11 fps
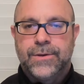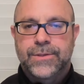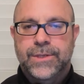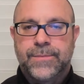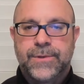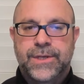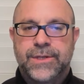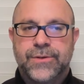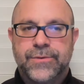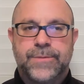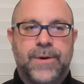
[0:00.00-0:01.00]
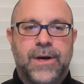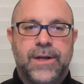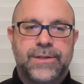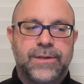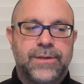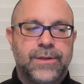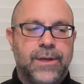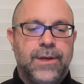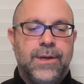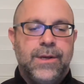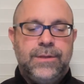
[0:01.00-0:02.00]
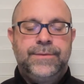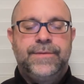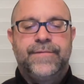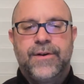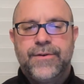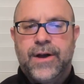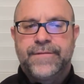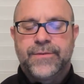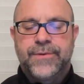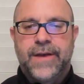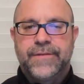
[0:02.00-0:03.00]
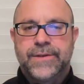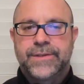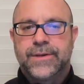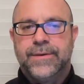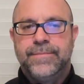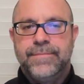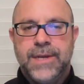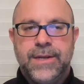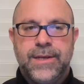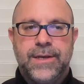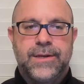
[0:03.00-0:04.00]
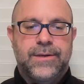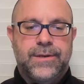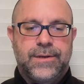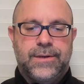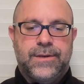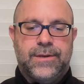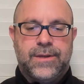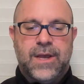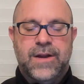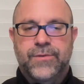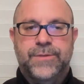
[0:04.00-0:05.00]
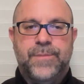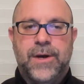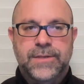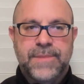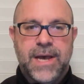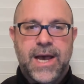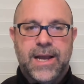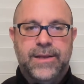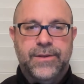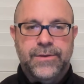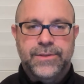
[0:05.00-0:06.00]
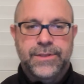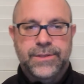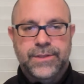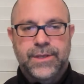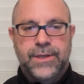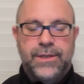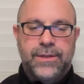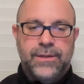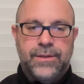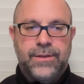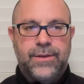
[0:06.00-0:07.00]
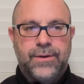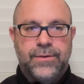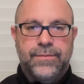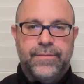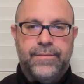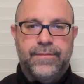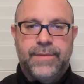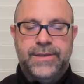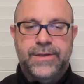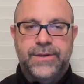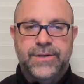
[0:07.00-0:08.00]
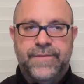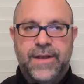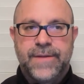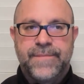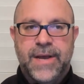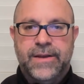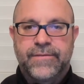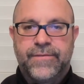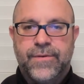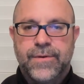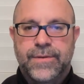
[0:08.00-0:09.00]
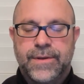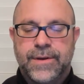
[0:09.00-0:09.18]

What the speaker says: Someone sends a response, and very often we have this immediate kind of response back, and there's these messages flying back and forth,